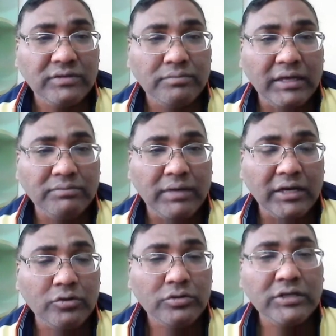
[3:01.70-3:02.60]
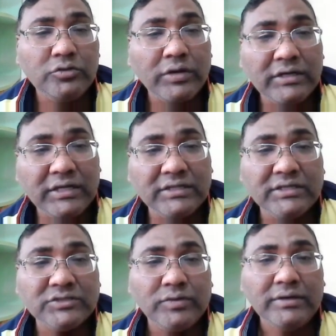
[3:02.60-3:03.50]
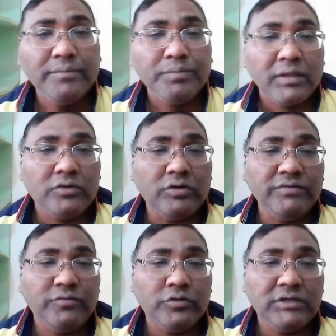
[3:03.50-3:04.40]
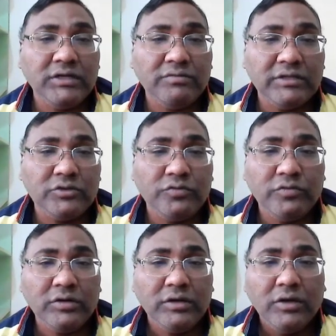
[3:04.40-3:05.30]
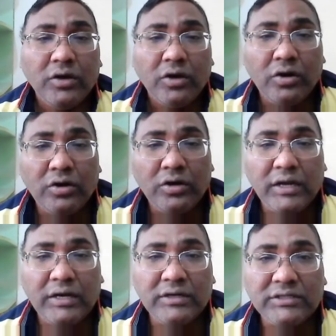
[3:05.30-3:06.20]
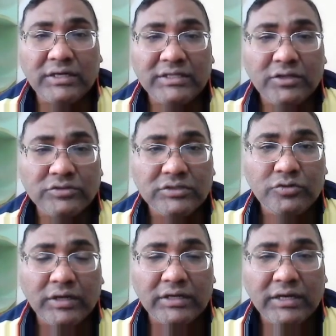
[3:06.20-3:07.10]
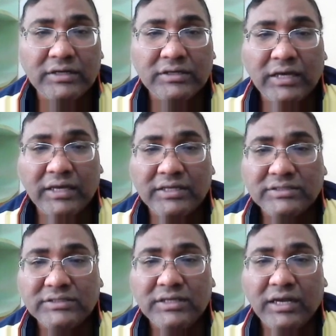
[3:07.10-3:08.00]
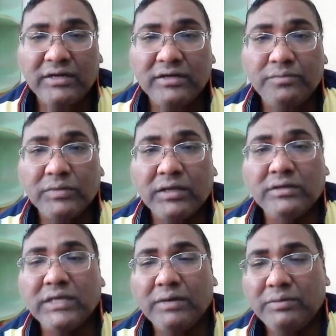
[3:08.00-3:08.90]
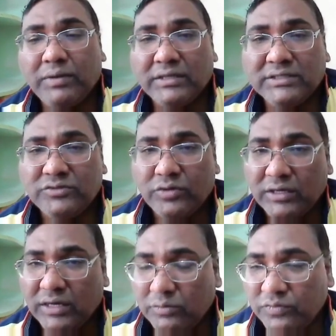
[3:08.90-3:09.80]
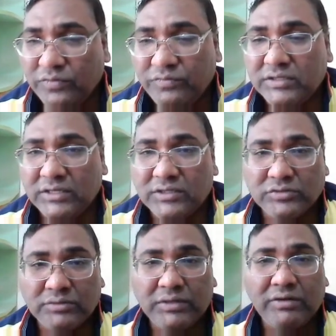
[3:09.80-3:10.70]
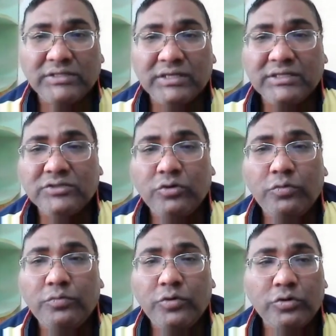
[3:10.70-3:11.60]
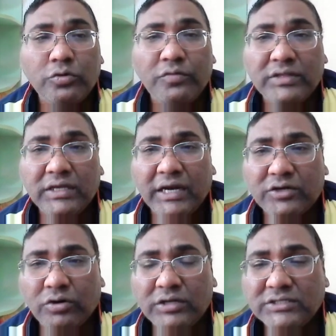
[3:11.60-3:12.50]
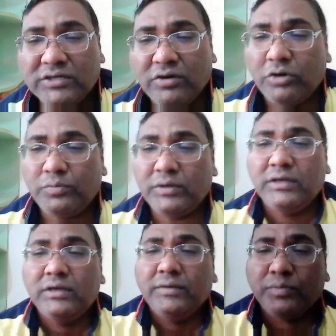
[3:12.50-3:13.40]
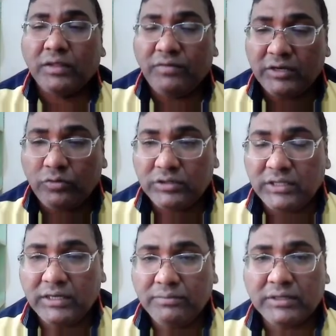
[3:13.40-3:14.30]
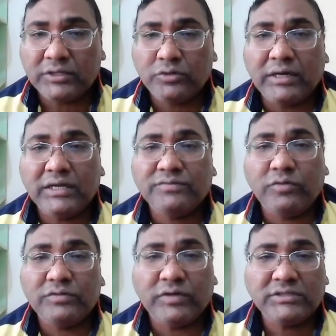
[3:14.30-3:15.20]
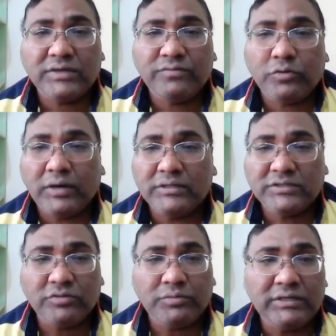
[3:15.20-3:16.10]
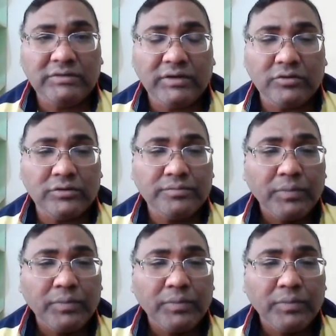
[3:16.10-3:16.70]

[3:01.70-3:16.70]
in Mangalore, then you can take this one, 24, 3, 1 through 4, and 30,000 you can get ISC, and cyber branches you can get to 53,000. But I'll suggest don't go with the electronics. It will not be very good there, but at least for first 3-4 branches will be very good.